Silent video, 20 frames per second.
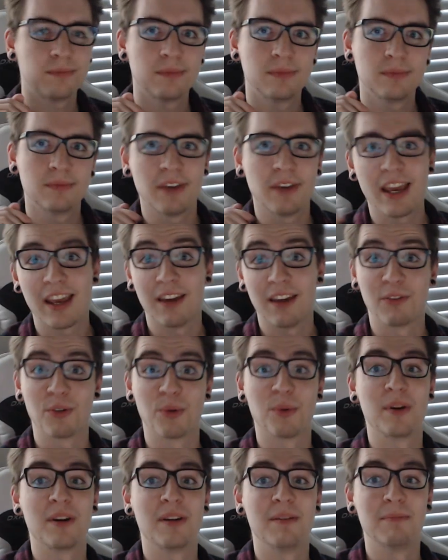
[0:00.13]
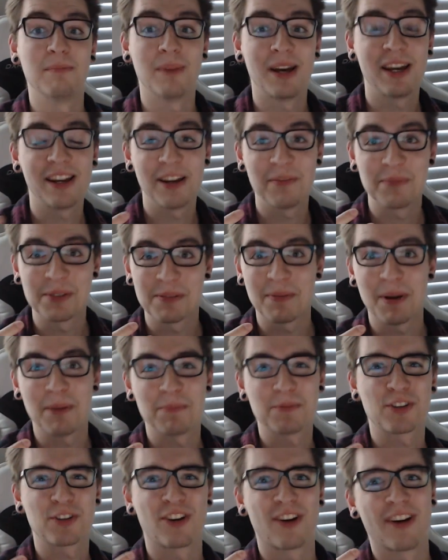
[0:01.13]
Hey everyone, my name is
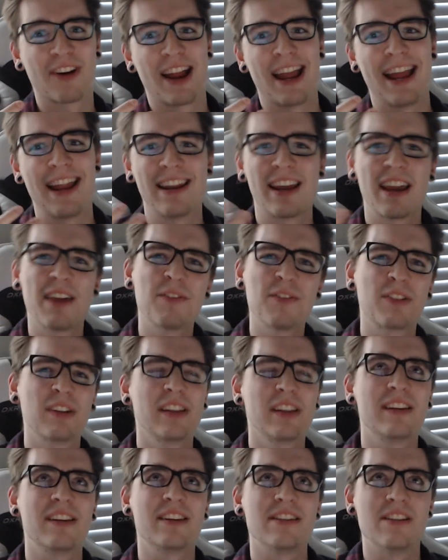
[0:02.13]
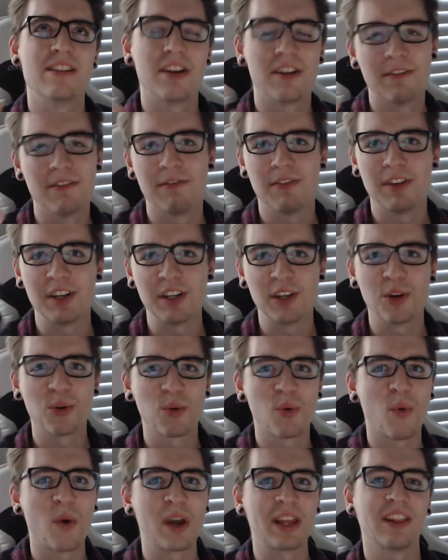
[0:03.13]
Pupsker, and I haven't really done a video
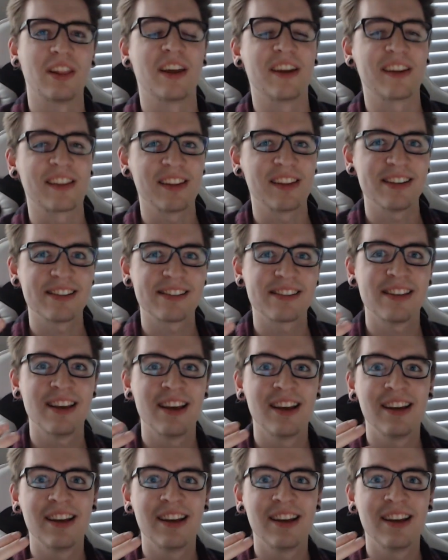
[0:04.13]
quite like this.